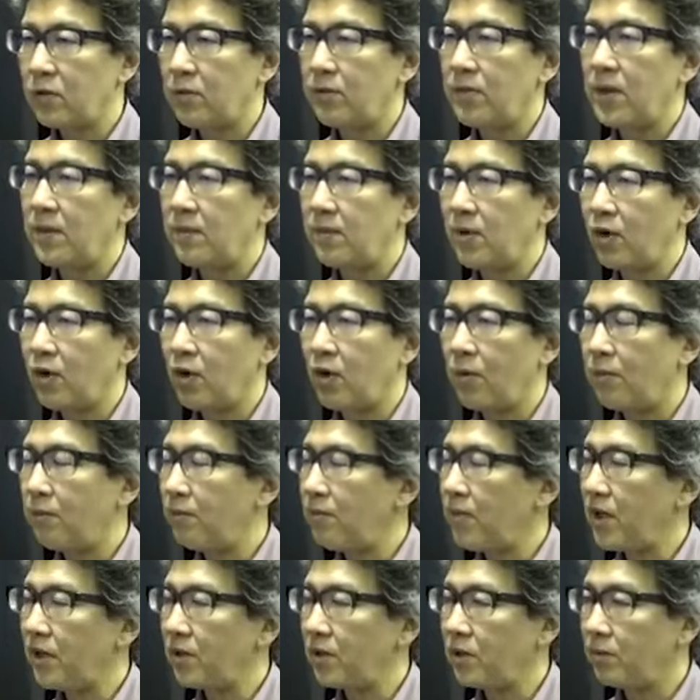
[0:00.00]
to people
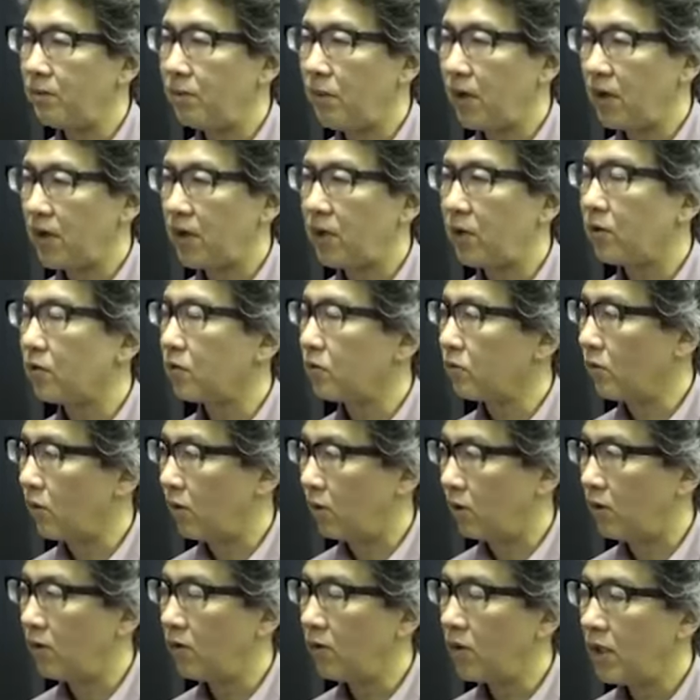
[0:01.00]
compared to body
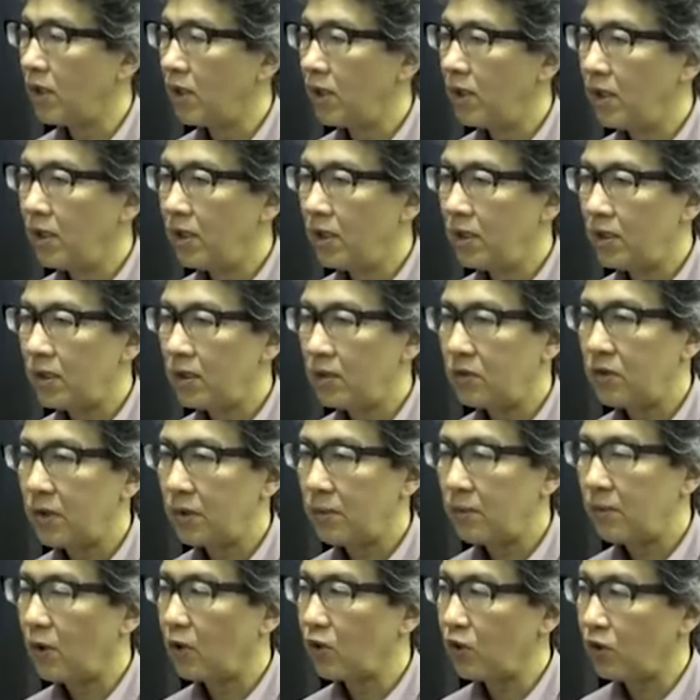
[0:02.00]
control
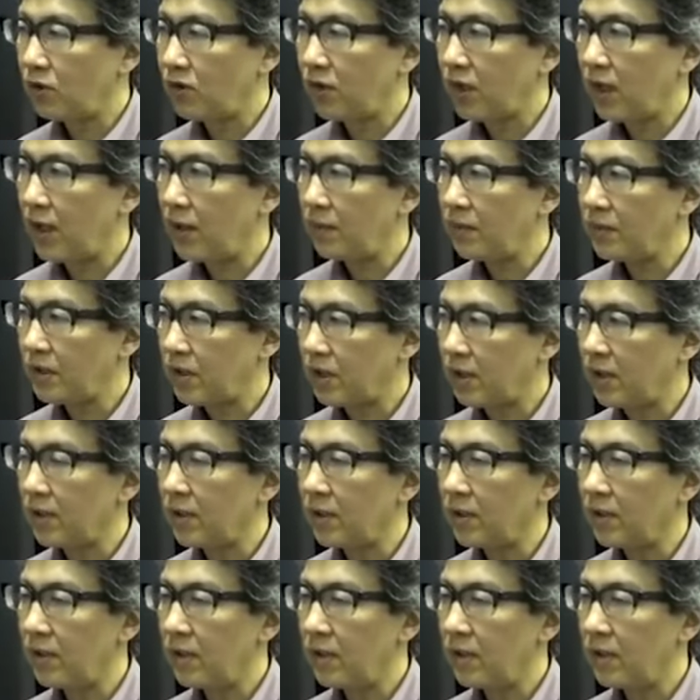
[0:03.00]
using motion capture.